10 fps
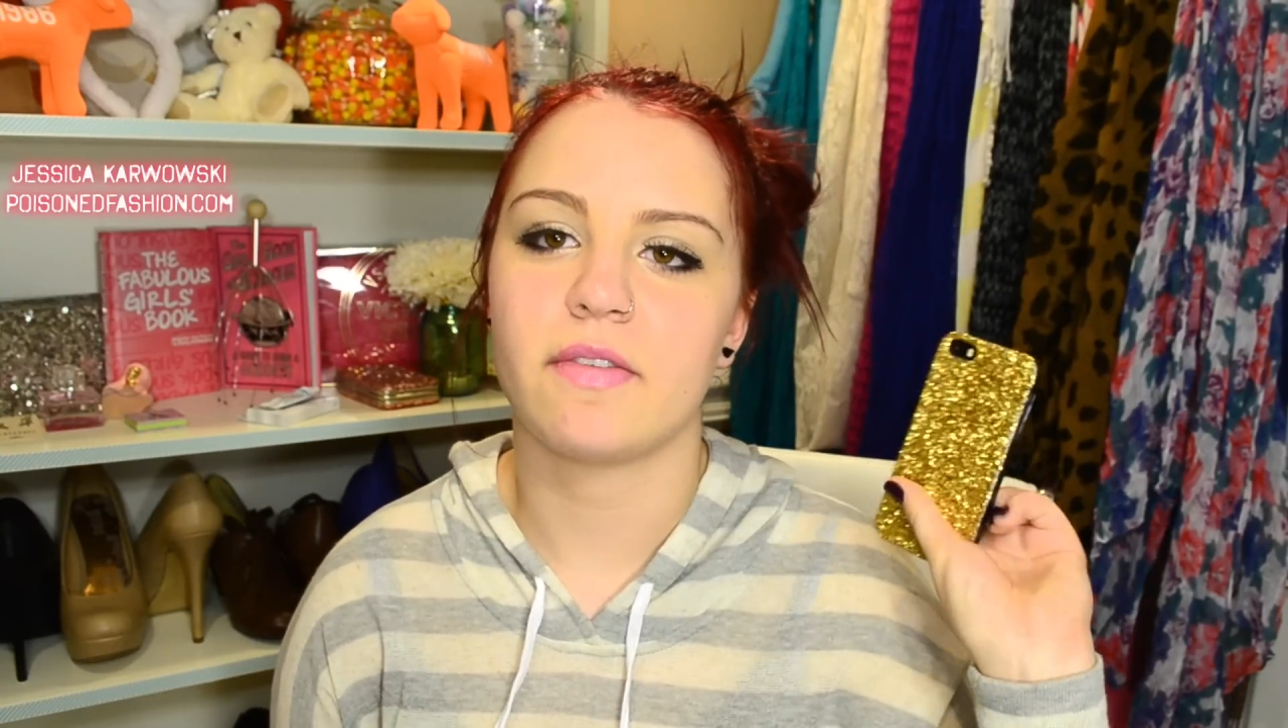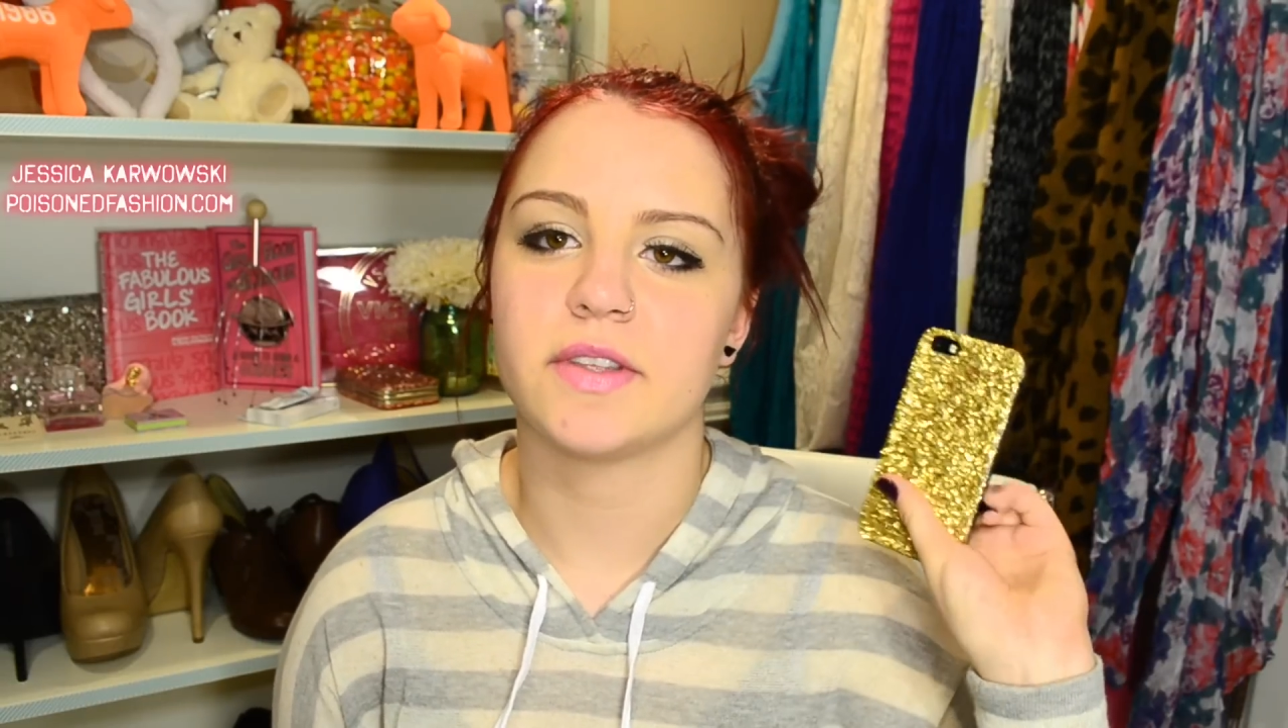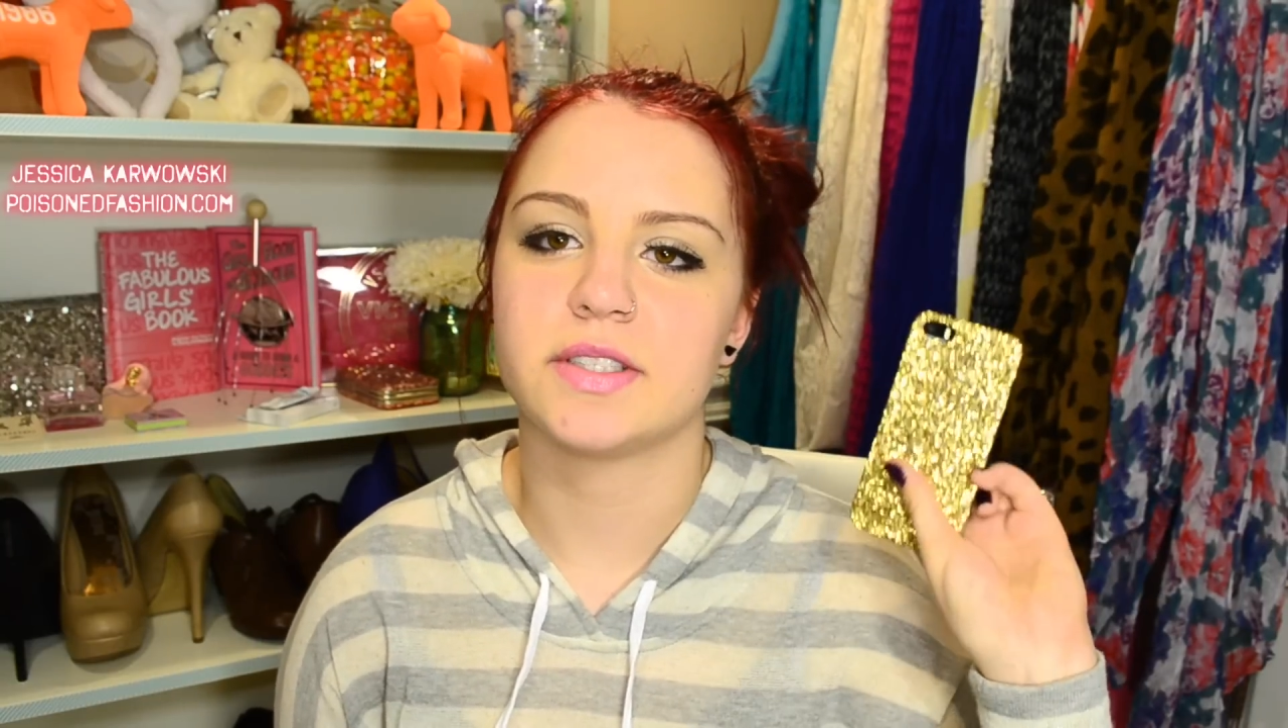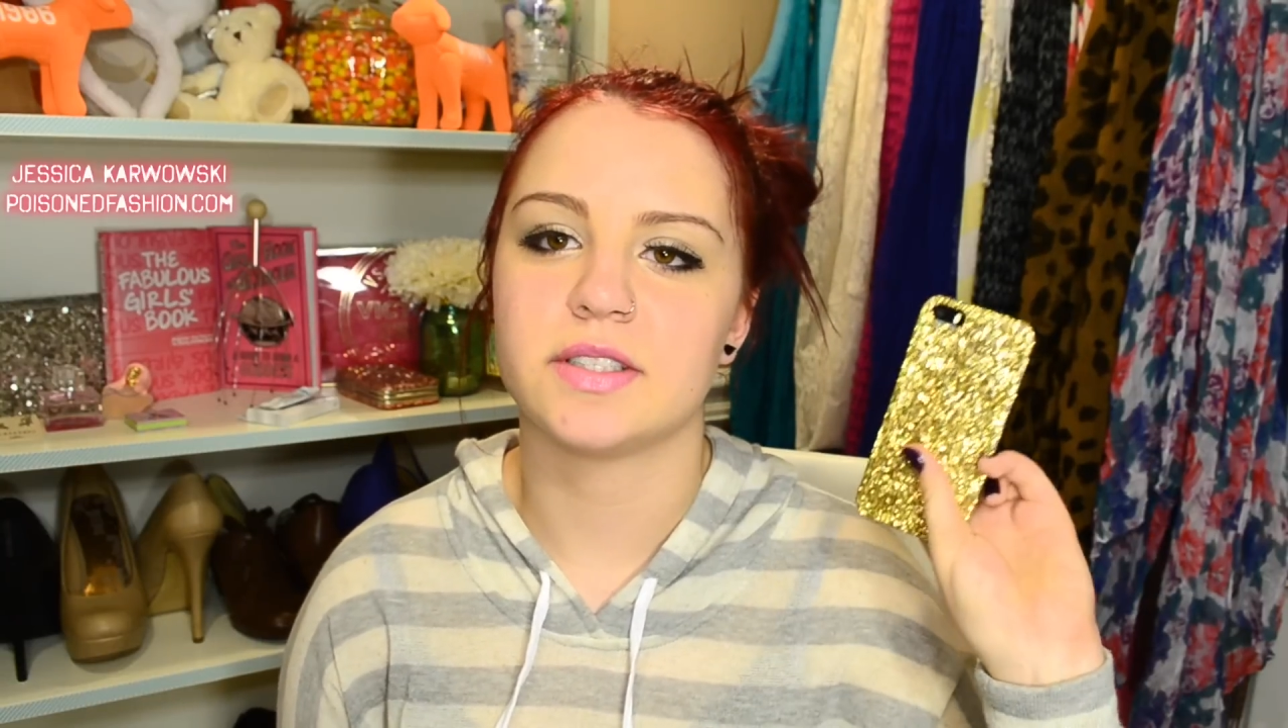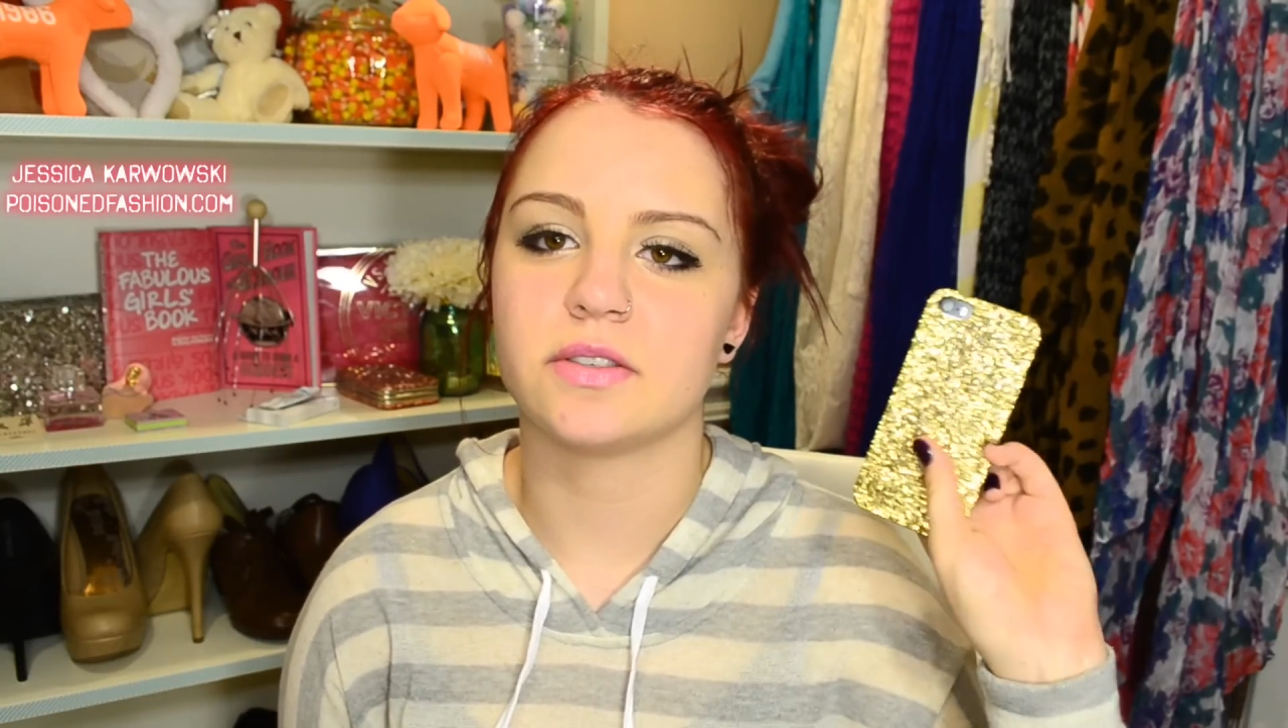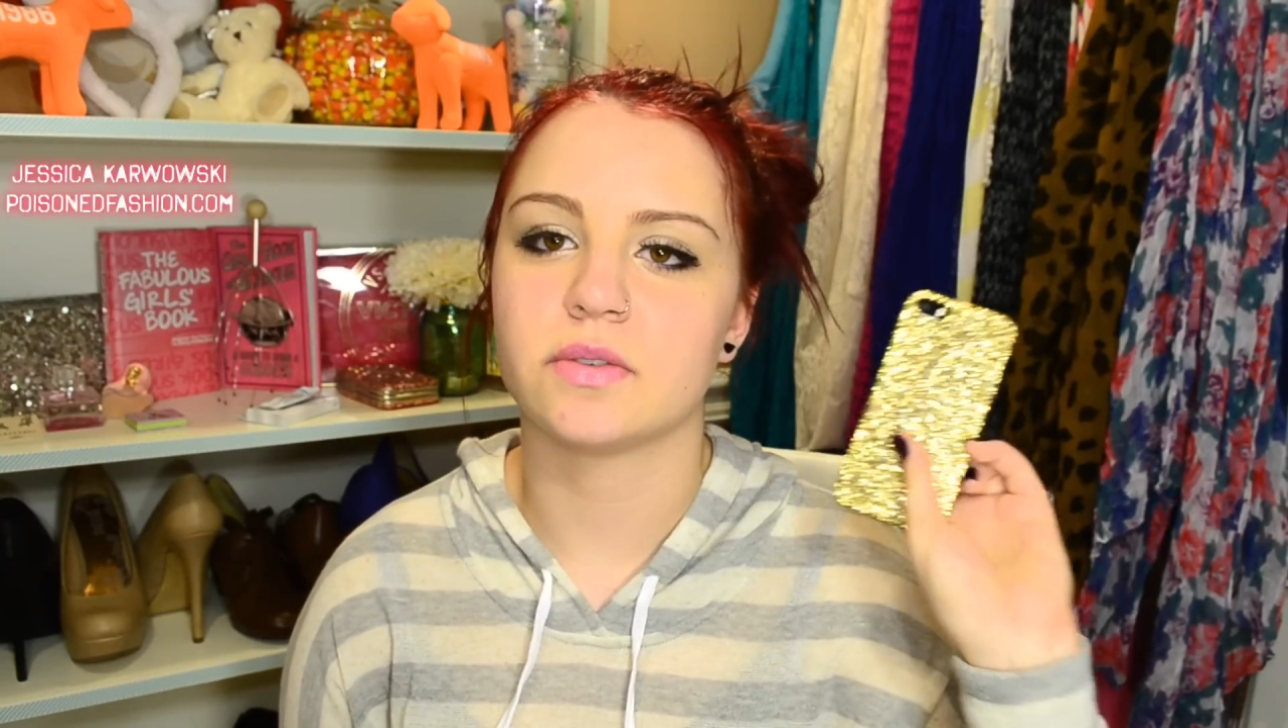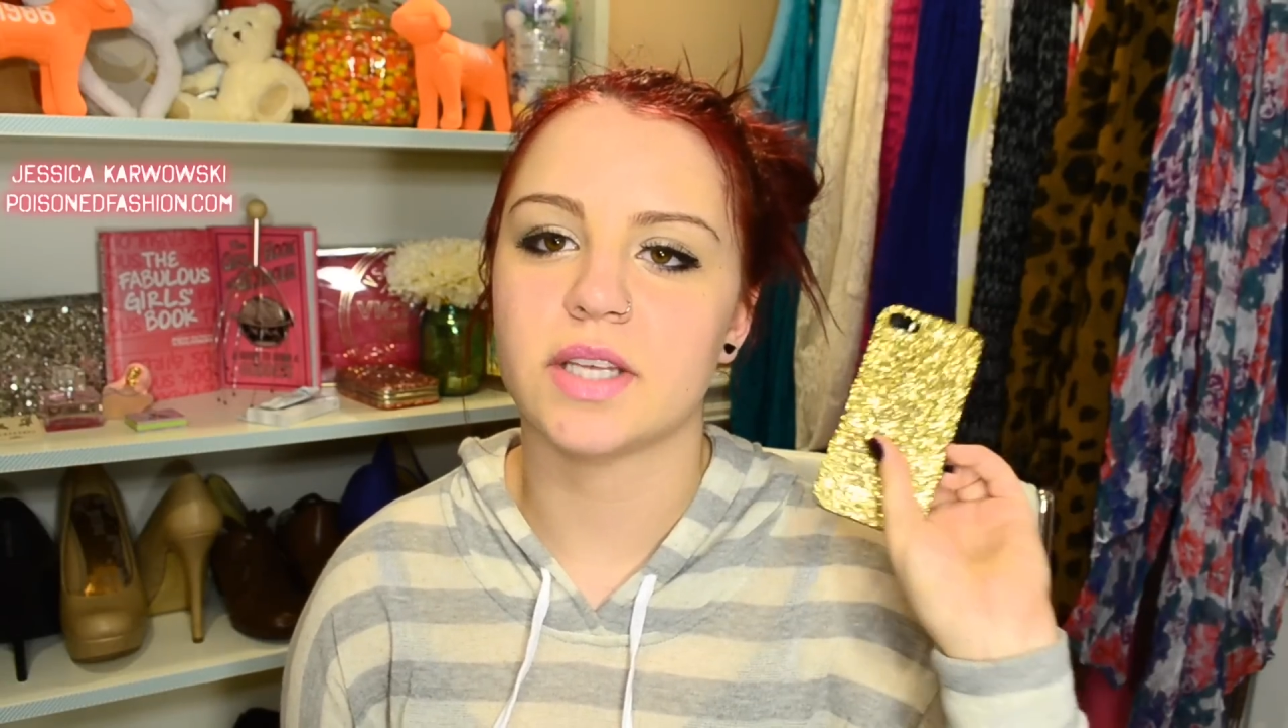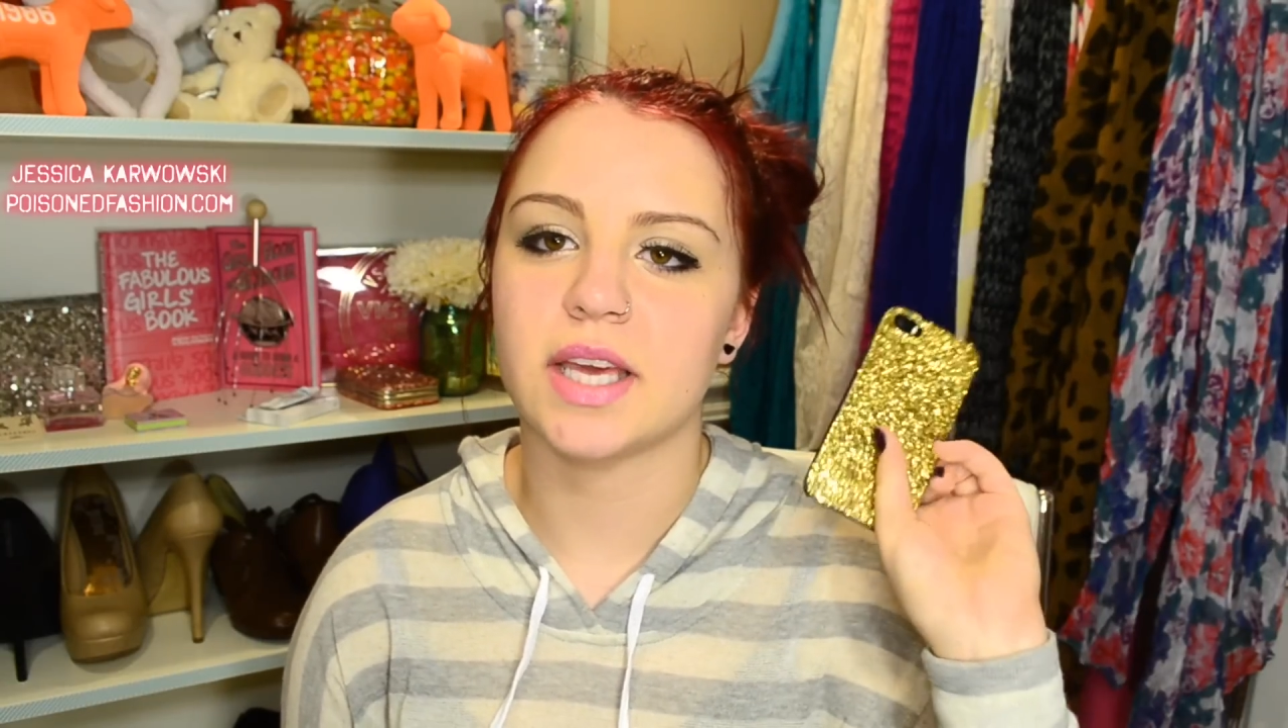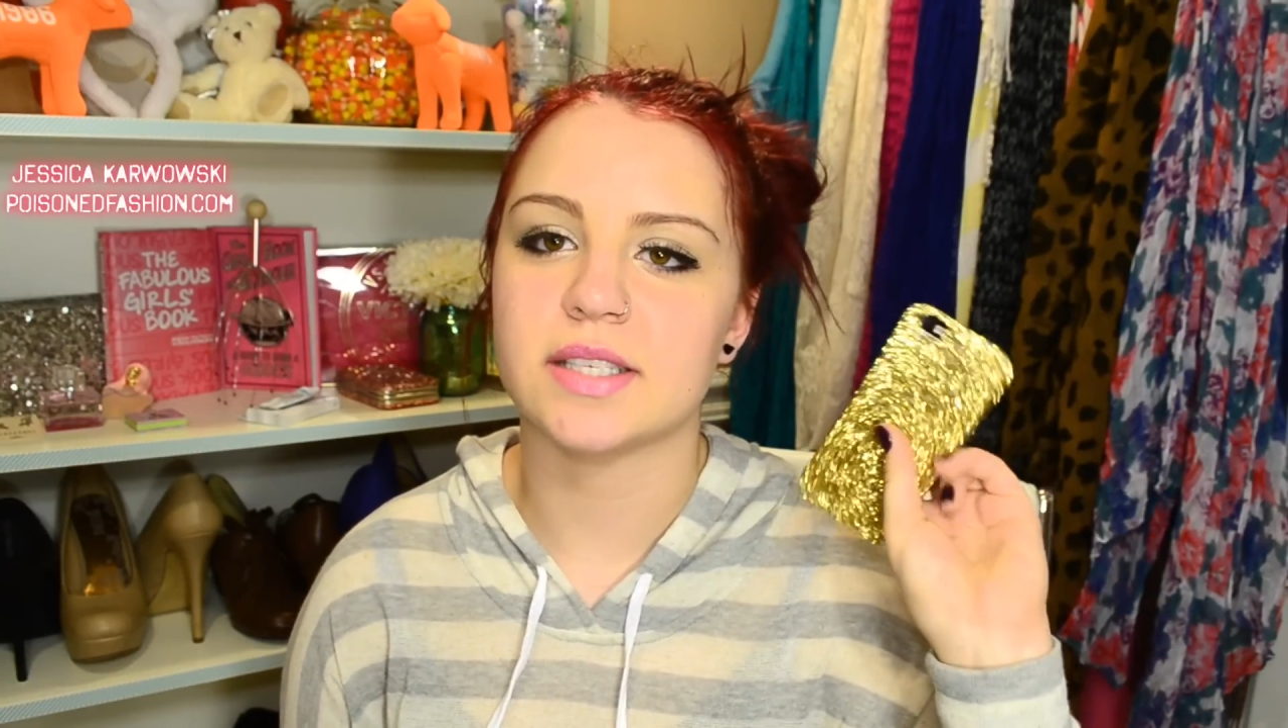and this is the only